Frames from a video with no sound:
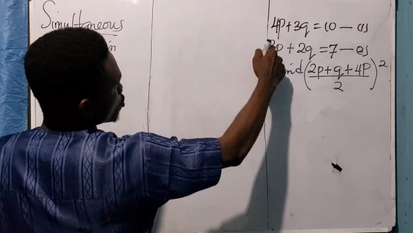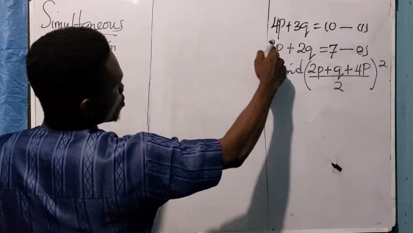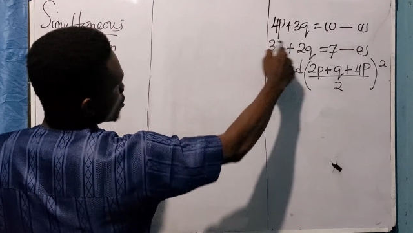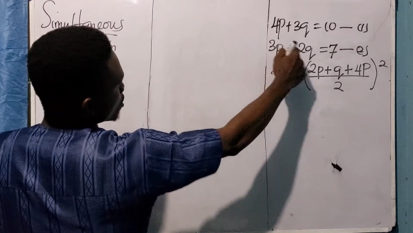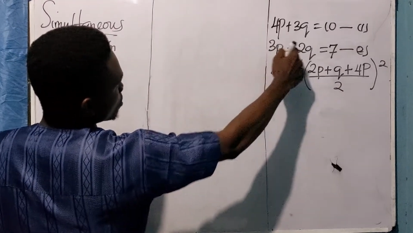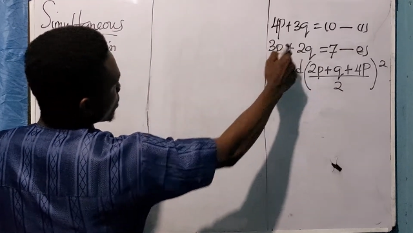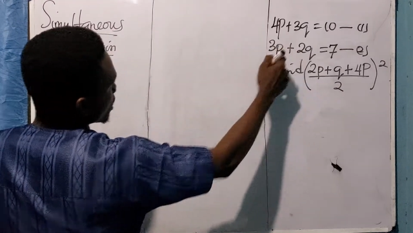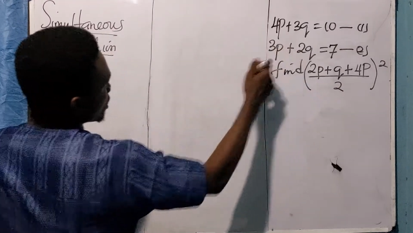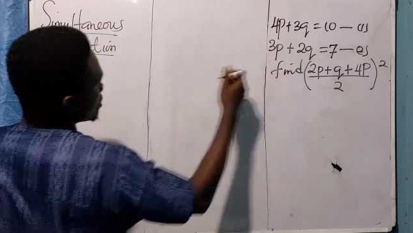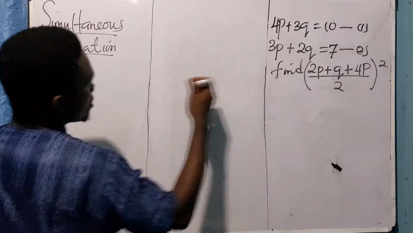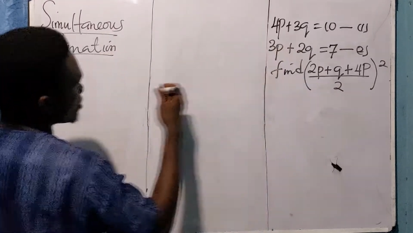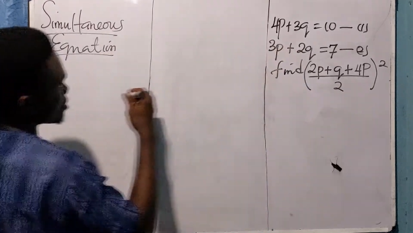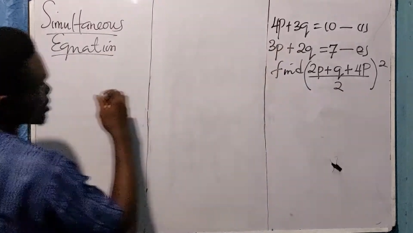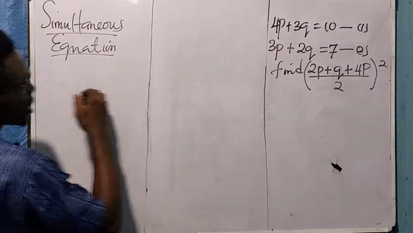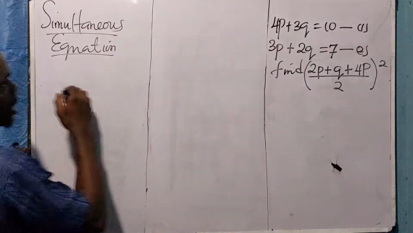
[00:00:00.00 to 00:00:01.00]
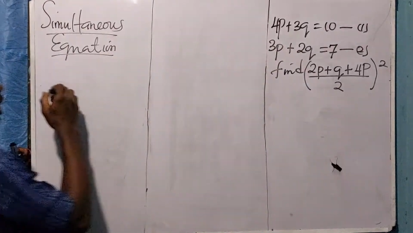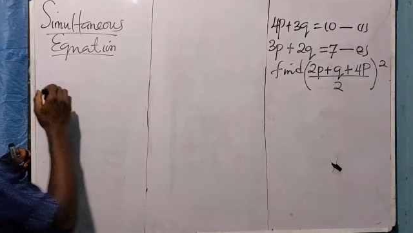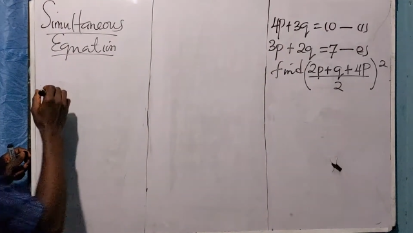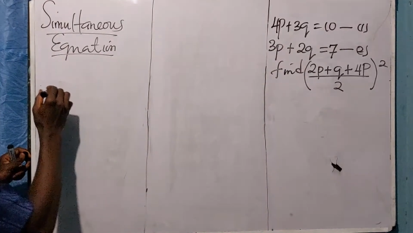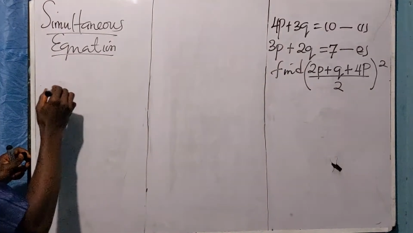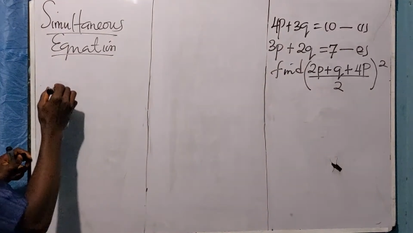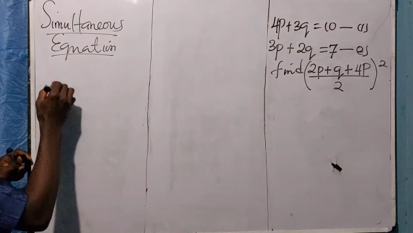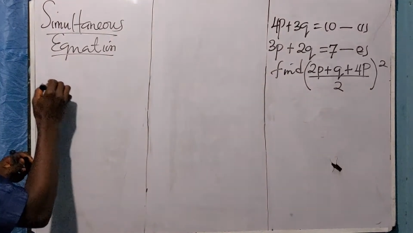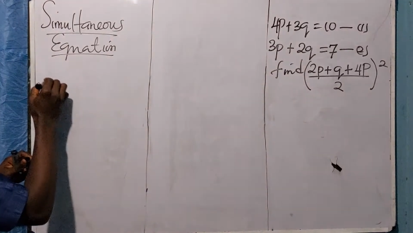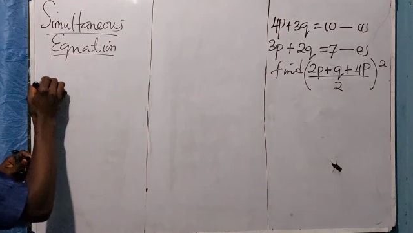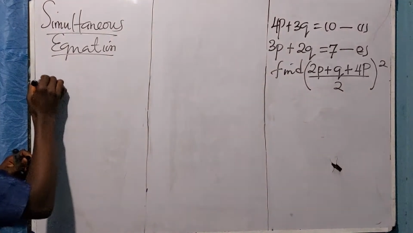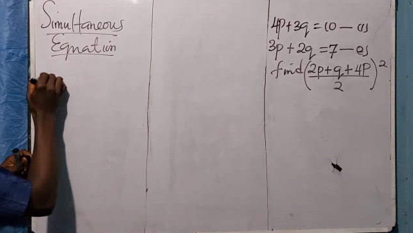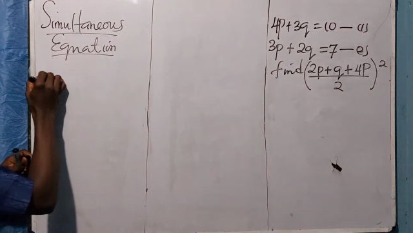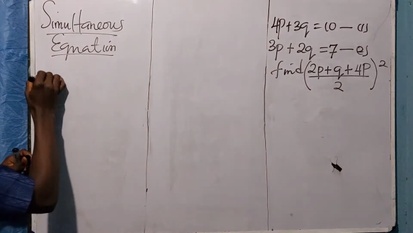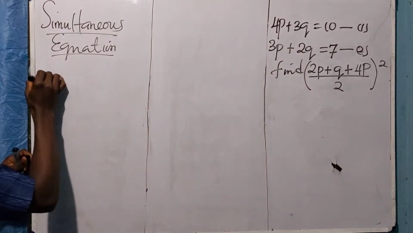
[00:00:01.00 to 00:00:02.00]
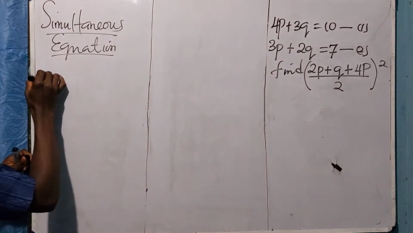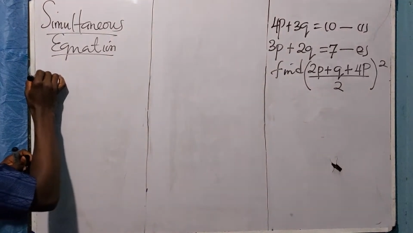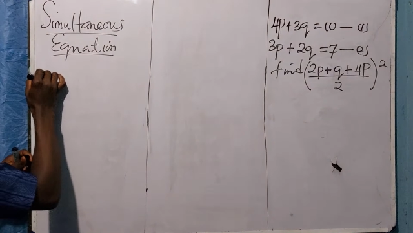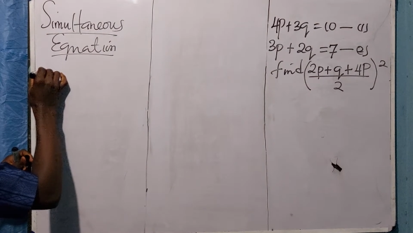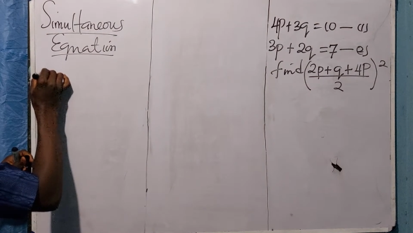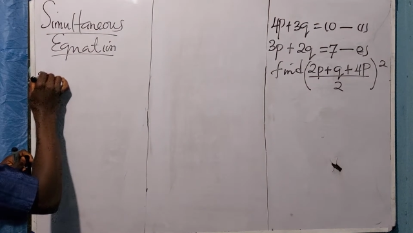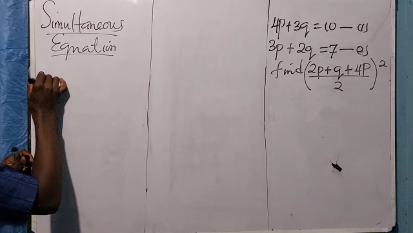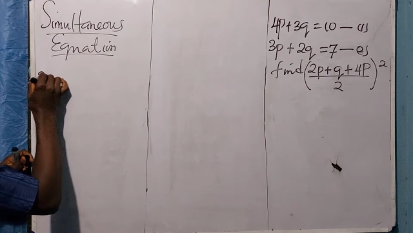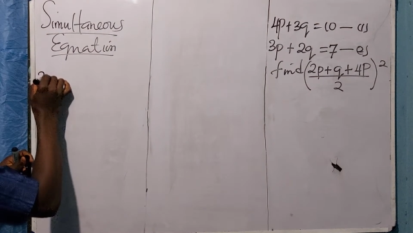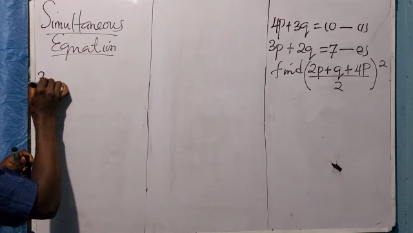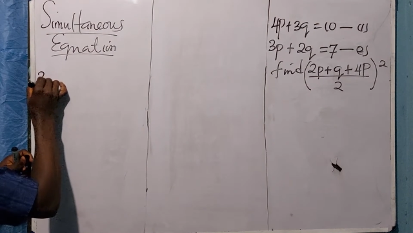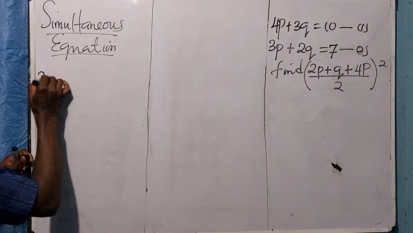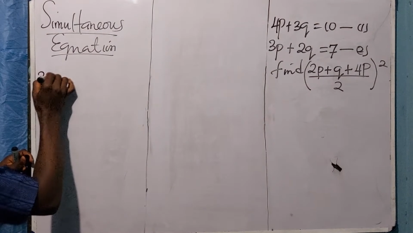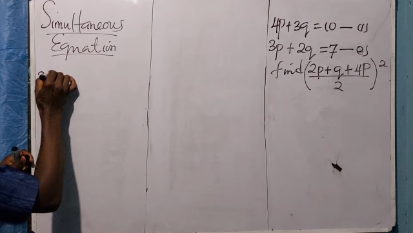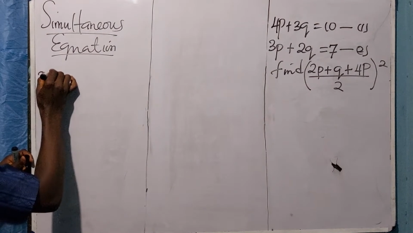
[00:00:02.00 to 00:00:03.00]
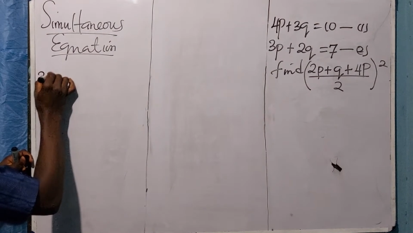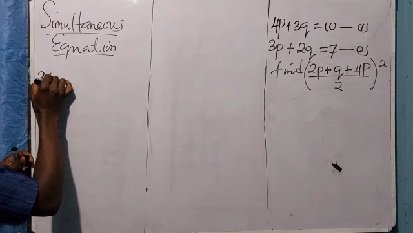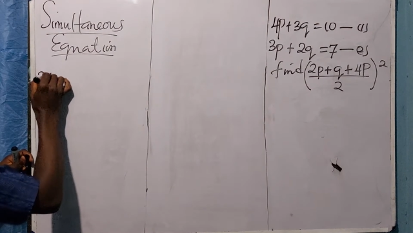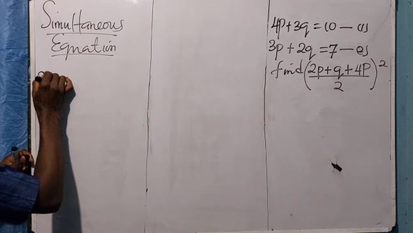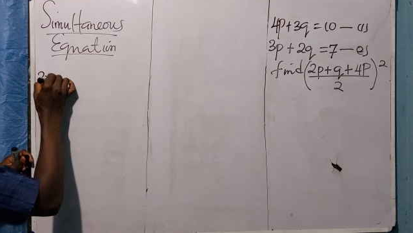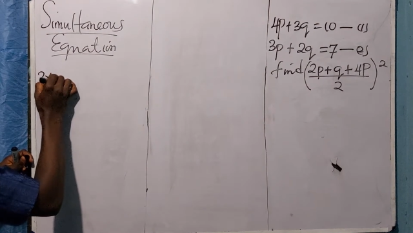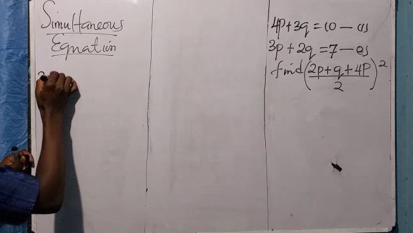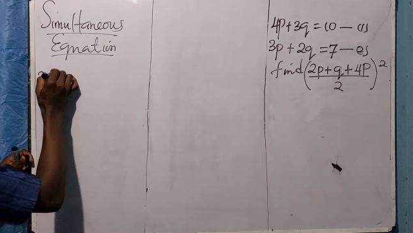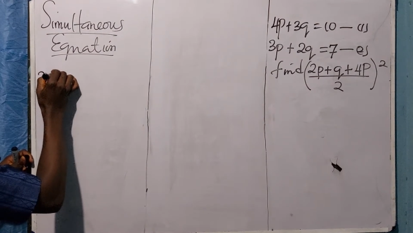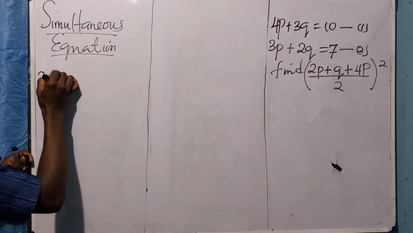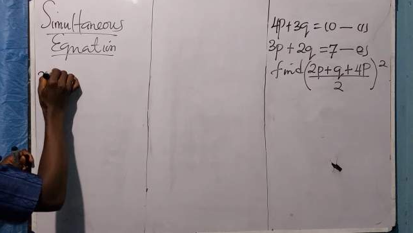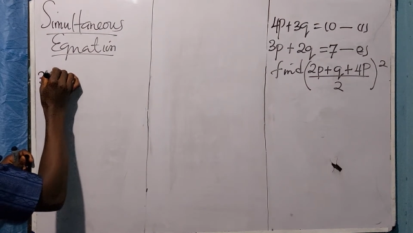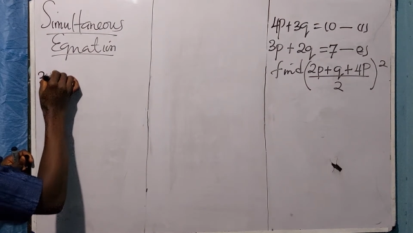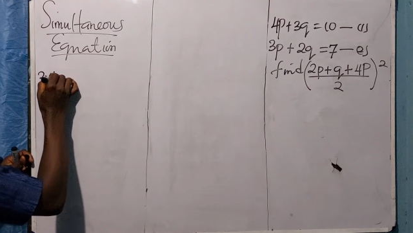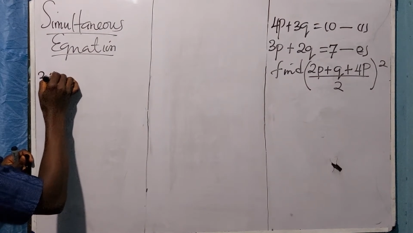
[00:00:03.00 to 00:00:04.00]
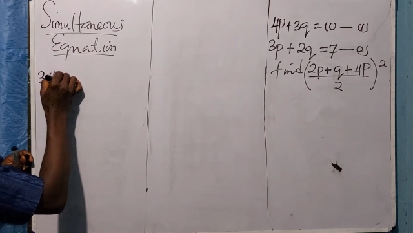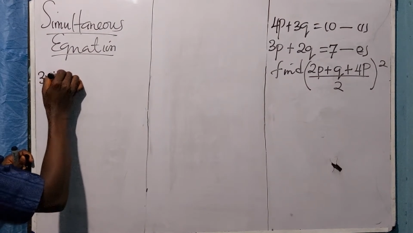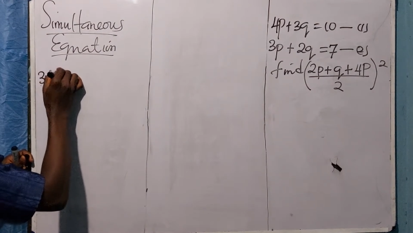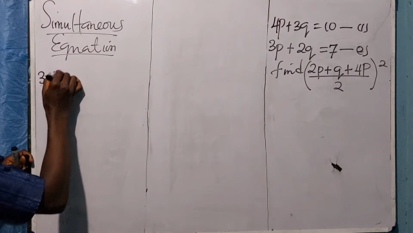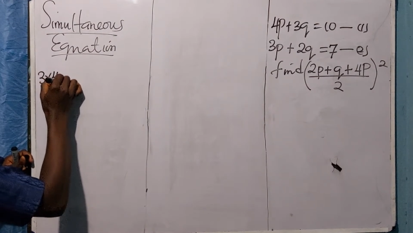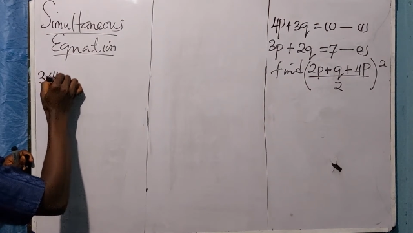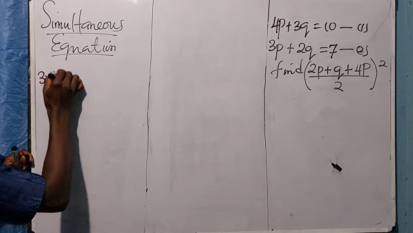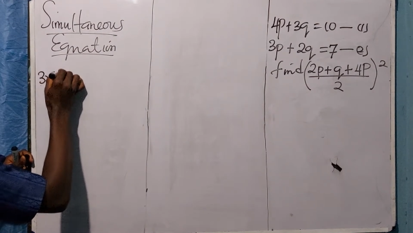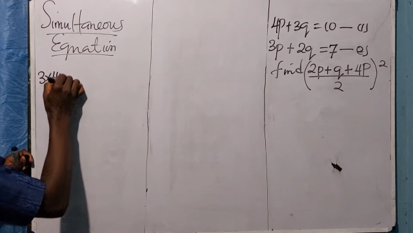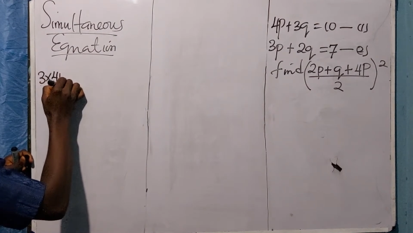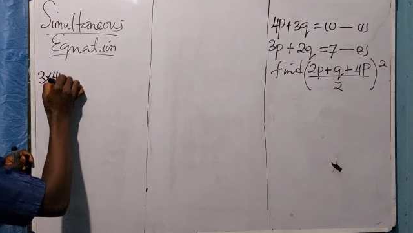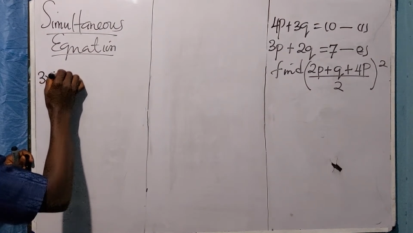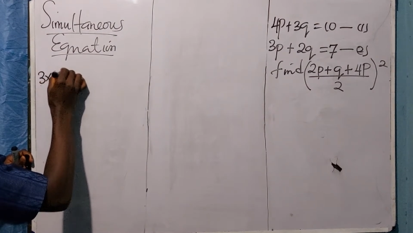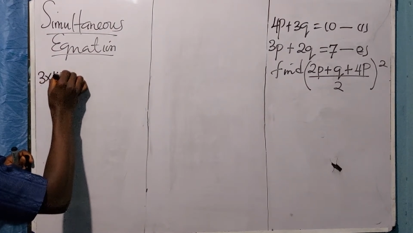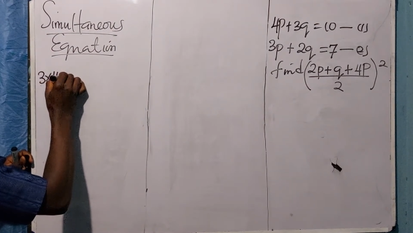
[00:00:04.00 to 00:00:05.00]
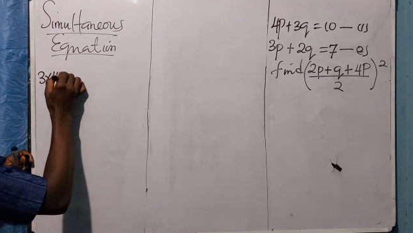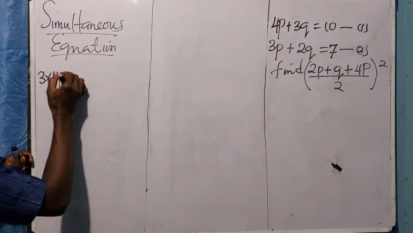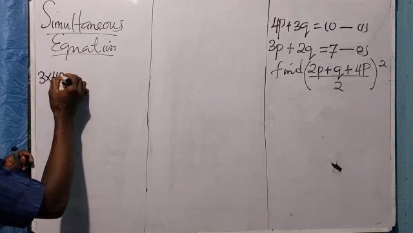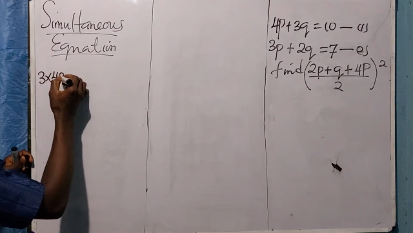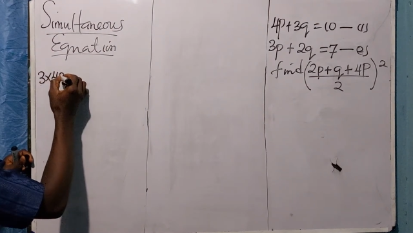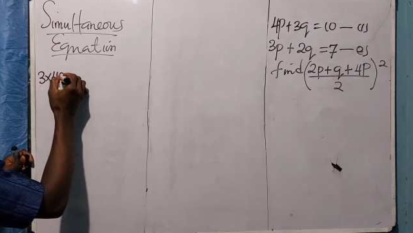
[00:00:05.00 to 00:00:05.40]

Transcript: (no speaker visible)